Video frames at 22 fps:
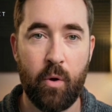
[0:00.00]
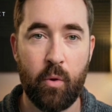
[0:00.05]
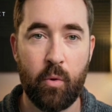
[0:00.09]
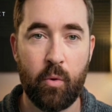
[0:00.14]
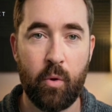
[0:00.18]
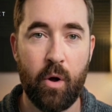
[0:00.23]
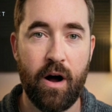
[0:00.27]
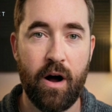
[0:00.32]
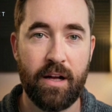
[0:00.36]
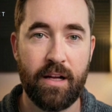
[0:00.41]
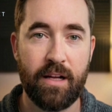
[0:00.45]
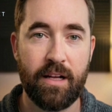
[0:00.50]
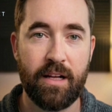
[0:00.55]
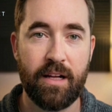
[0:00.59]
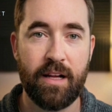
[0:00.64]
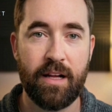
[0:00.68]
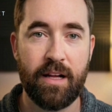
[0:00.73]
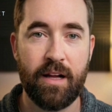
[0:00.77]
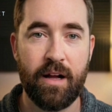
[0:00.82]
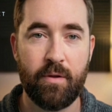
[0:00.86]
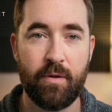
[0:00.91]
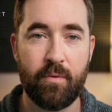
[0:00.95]
1.
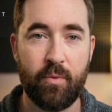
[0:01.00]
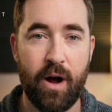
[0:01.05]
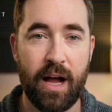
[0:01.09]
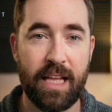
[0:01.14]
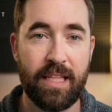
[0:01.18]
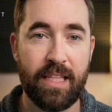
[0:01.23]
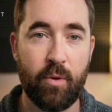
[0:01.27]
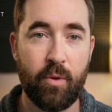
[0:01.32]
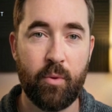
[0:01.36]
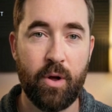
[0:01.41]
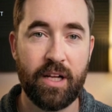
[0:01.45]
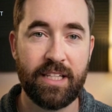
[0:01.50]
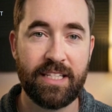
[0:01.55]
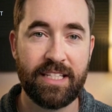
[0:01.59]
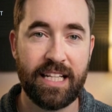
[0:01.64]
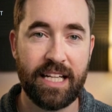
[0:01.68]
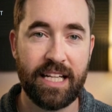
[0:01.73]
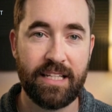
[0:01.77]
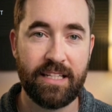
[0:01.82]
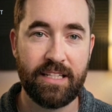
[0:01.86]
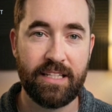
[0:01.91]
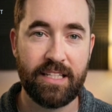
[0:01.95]
Write the
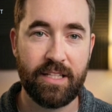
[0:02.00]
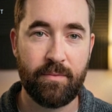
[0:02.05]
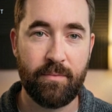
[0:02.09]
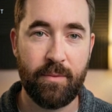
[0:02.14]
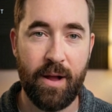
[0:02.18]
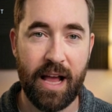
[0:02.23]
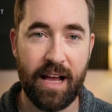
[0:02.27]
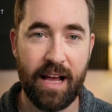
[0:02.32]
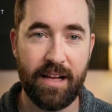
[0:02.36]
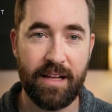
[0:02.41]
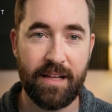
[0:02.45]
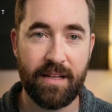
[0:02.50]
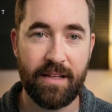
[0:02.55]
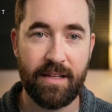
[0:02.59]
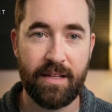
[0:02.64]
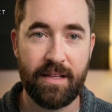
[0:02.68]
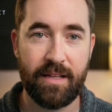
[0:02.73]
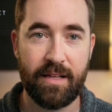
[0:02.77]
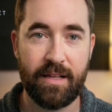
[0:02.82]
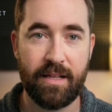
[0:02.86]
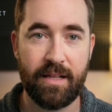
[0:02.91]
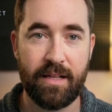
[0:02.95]
one-sentence spec.
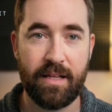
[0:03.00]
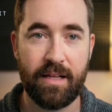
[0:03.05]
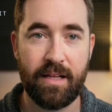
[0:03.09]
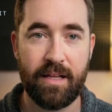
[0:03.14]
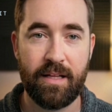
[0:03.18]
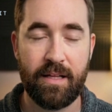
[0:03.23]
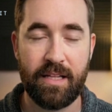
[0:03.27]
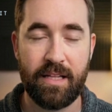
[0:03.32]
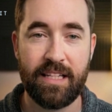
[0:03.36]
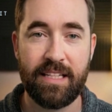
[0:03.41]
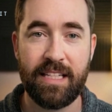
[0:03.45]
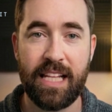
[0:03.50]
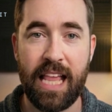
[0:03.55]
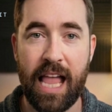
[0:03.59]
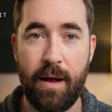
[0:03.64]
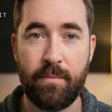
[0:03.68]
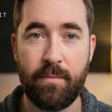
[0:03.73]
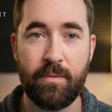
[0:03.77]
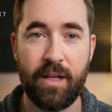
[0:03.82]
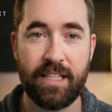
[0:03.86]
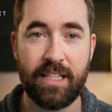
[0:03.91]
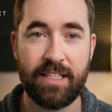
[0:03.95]
This
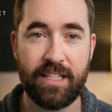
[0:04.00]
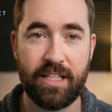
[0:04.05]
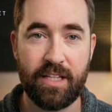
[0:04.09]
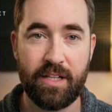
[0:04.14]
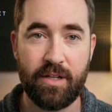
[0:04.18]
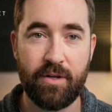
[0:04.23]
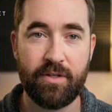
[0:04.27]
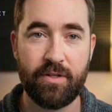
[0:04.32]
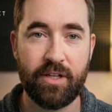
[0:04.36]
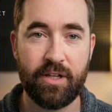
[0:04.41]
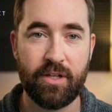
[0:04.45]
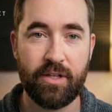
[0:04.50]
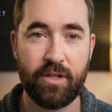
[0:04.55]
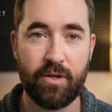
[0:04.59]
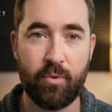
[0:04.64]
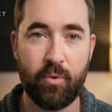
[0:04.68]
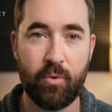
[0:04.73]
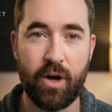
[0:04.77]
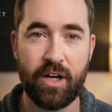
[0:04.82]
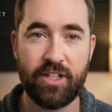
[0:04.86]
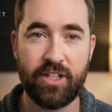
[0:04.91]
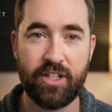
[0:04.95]
app lets a user do
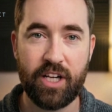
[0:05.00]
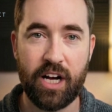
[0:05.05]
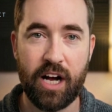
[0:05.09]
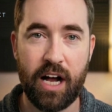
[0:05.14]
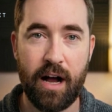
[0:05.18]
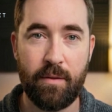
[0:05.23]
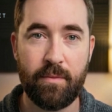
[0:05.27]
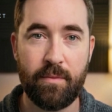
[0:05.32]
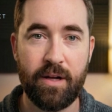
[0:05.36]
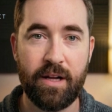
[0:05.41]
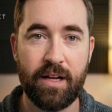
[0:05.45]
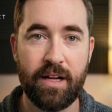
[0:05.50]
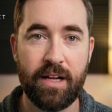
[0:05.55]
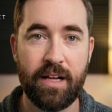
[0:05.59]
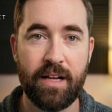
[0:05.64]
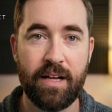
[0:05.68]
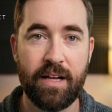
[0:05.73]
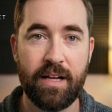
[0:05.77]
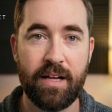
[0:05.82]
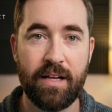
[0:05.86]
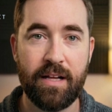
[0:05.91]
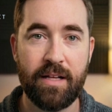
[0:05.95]
one job.
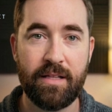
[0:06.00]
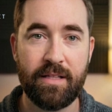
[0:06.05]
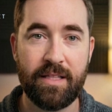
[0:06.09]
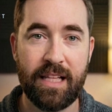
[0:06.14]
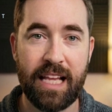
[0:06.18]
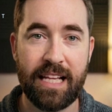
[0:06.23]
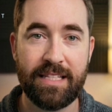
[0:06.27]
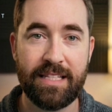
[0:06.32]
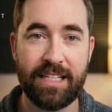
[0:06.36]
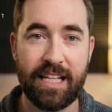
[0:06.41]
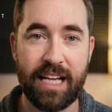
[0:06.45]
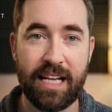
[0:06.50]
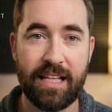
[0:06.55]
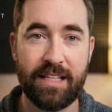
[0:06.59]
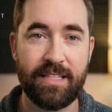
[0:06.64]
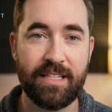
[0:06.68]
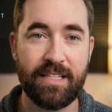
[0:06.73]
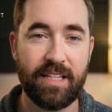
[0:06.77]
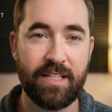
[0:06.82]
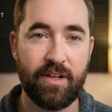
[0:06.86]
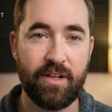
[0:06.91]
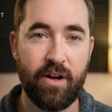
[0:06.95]
That sentence
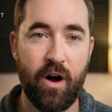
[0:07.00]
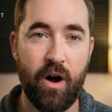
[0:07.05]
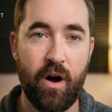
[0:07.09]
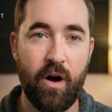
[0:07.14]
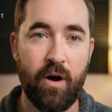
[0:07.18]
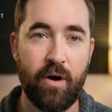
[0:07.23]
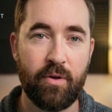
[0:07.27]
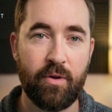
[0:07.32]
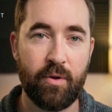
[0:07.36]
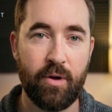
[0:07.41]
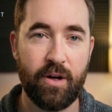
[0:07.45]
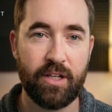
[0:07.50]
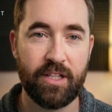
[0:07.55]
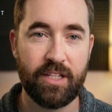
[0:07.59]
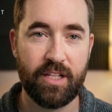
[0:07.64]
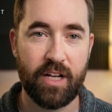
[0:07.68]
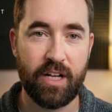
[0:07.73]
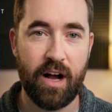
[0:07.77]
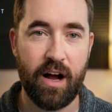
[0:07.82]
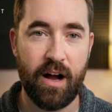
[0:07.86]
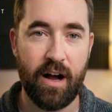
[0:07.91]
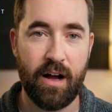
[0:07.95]
is your whole North
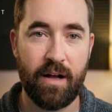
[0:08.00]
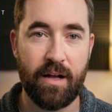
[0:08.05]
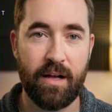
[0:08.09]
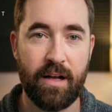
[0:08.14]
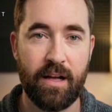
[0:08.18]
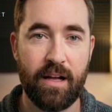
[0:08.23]
Star.